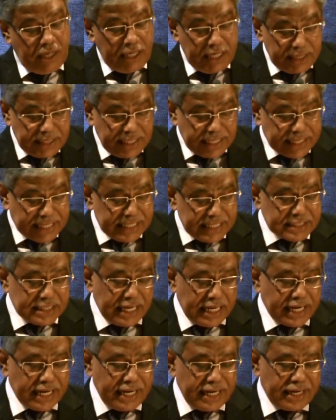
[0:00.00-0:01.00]
In that
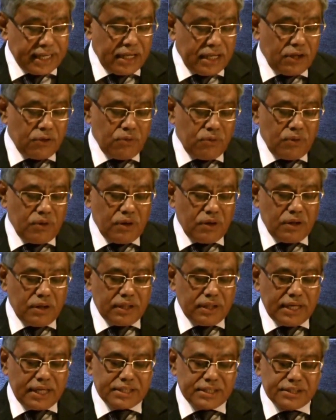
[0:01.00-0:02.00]
case, I can tell you
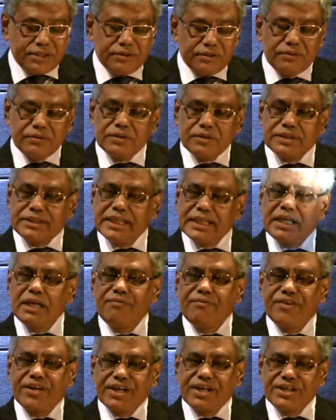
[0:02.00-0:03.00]
that
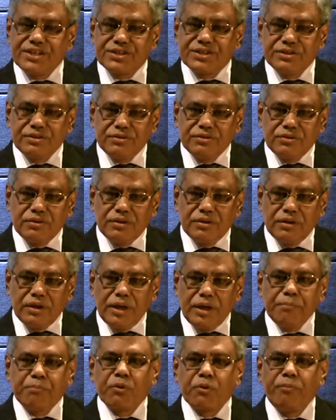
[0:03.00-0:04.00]
significant
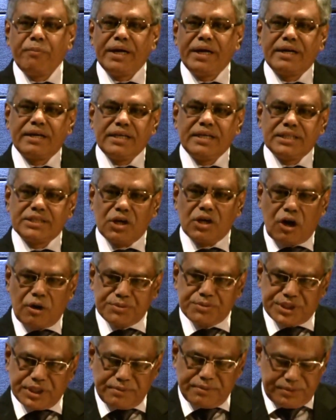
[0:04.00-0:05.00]
improvement is
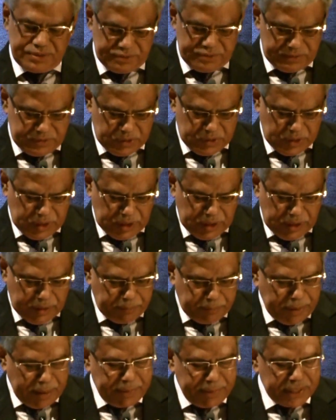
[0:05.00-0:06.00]
observed.
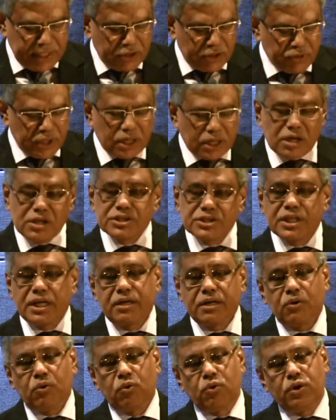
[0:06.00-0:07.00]
Maybe that we are
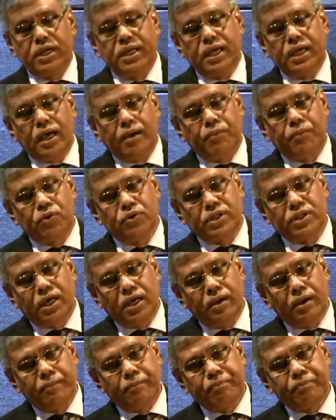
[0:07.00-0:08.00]
concerned only about
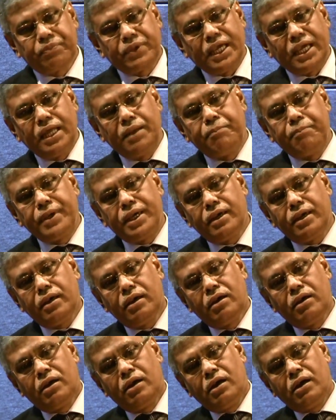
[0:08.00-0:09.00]
the
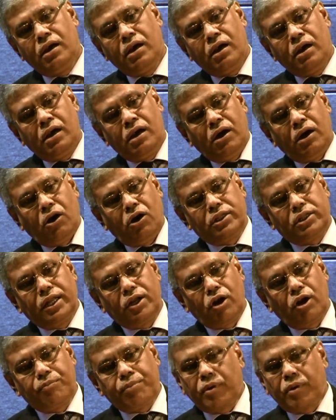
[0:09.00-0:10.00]
NPA or the
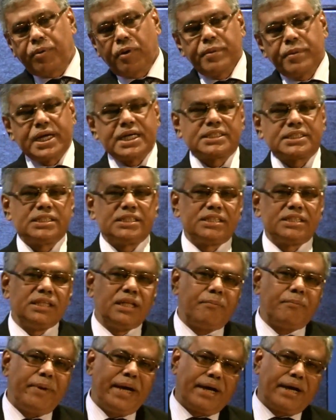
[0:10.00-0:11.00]
non-performing assets
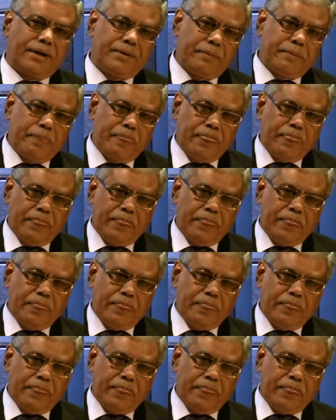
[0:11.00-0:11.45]
in the bank.